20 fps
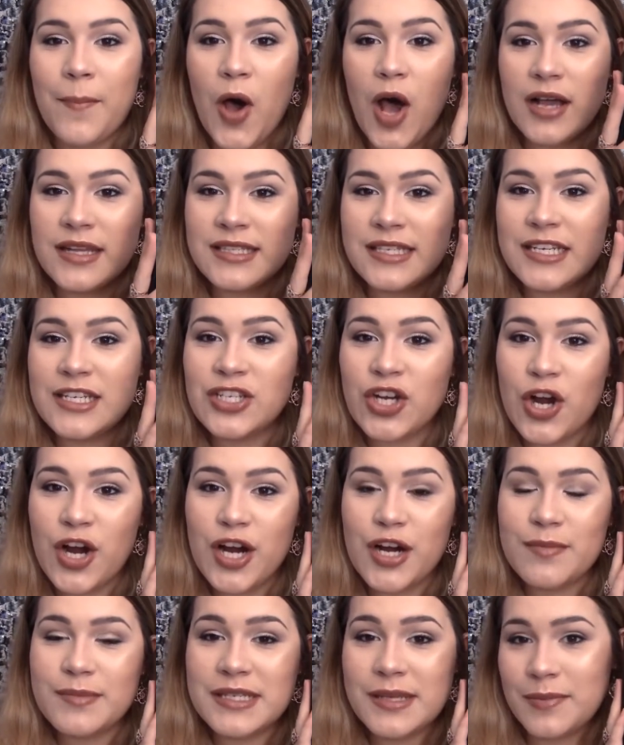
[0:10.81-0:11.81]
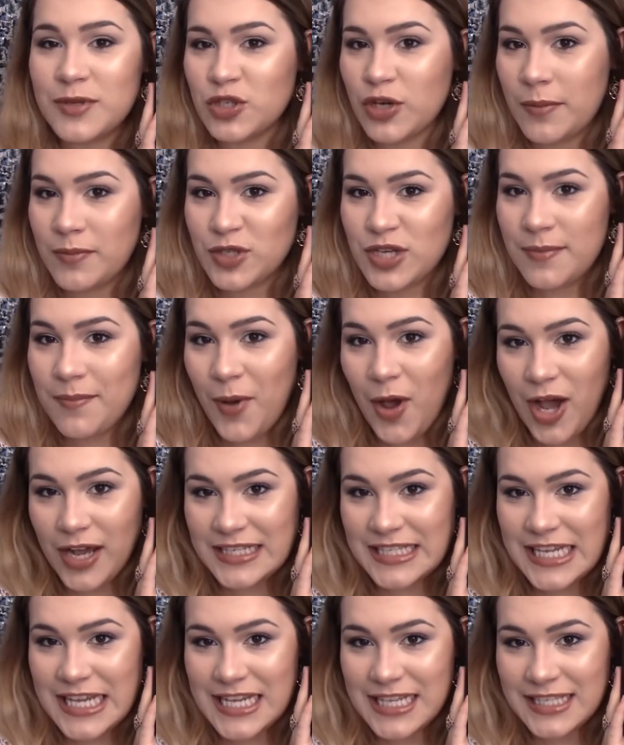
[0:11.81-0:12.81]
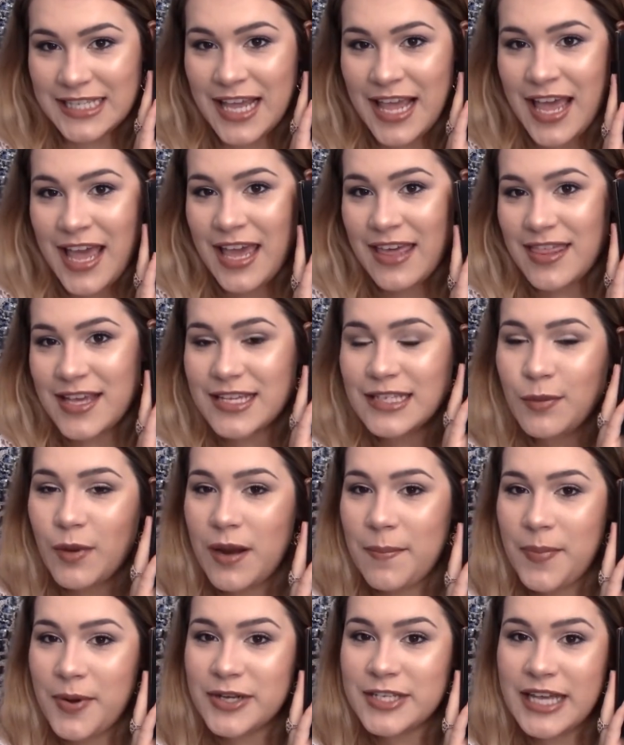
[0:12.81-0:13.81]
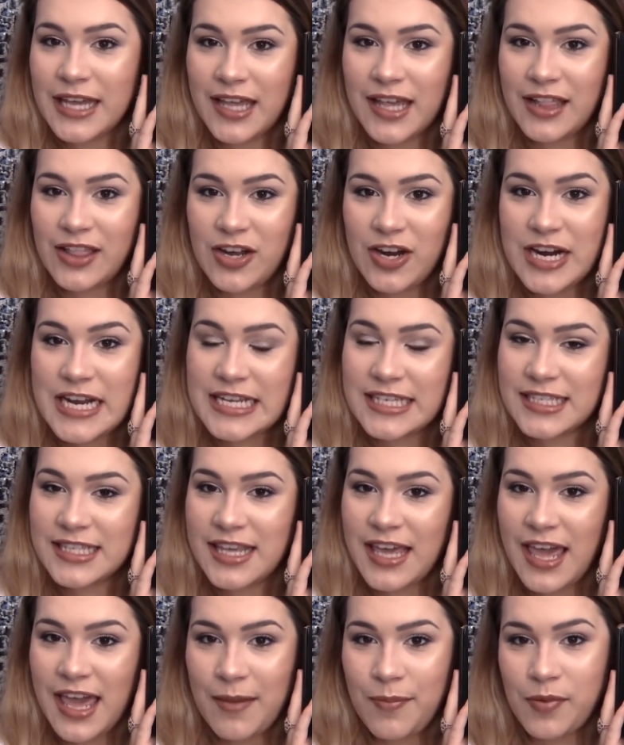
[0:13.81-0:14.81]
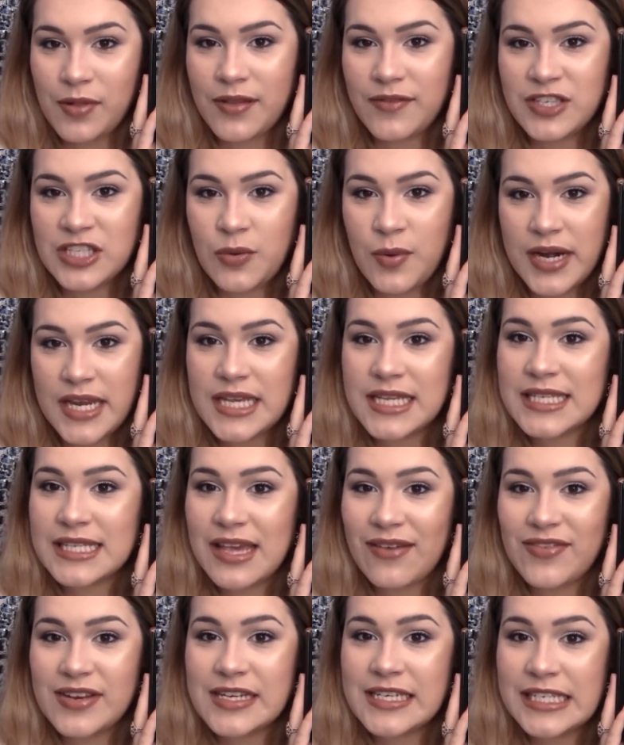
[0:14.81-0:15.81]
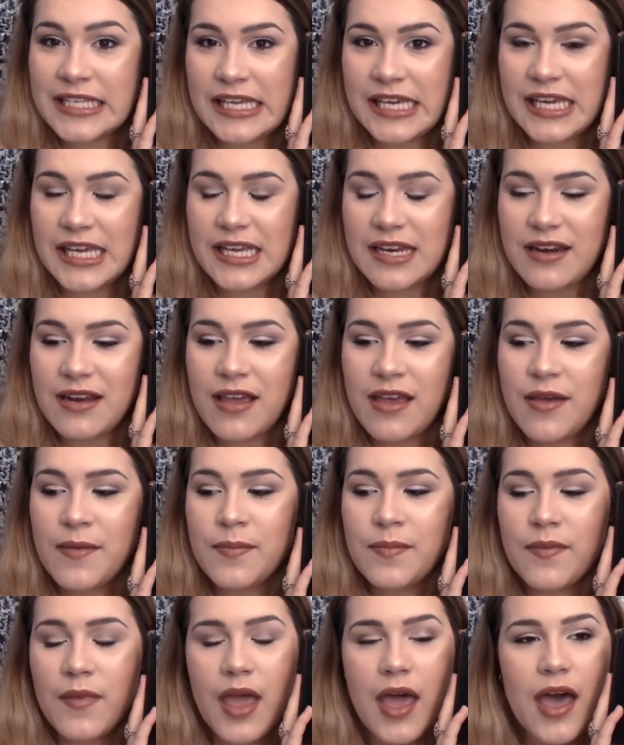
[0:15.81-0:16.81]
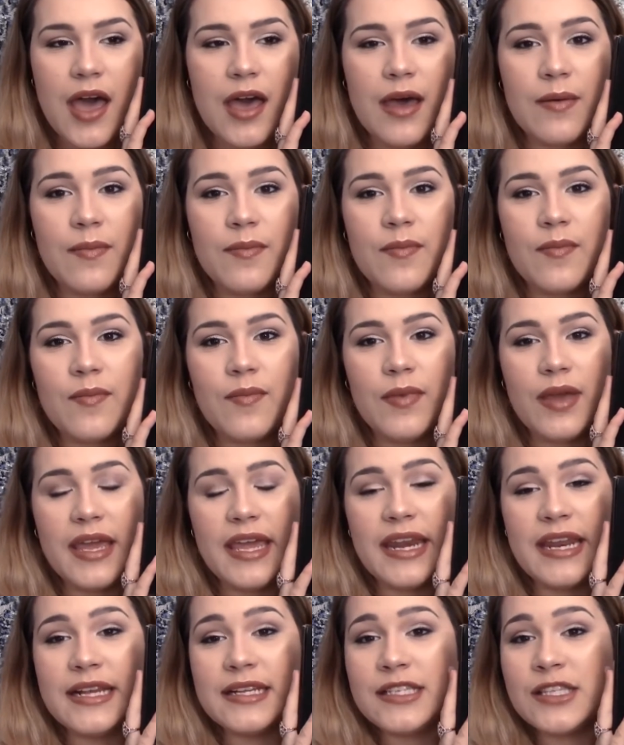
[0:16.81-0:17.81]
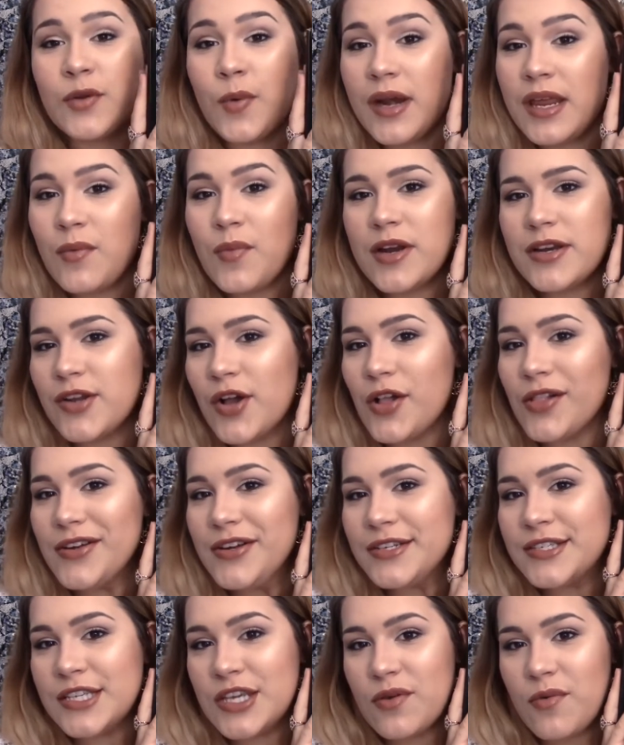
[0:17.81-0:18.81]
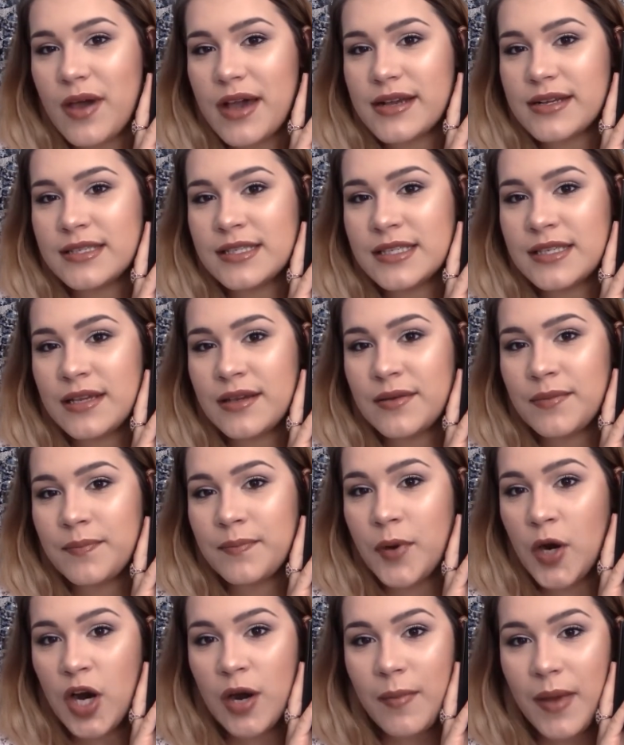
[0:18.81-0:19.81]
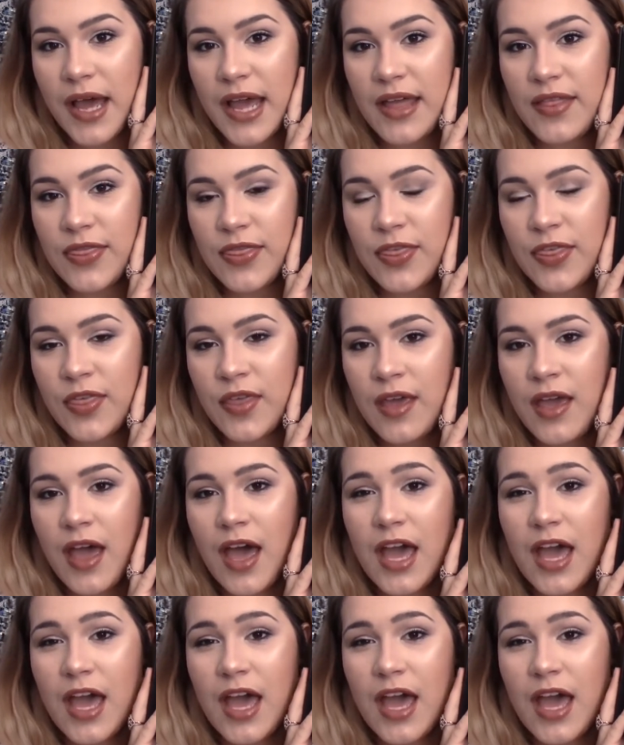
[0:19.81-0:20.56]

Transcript: BoxyCharm subscription boxes. This one in particular is the April of 2017. Um, it is $21 US per month.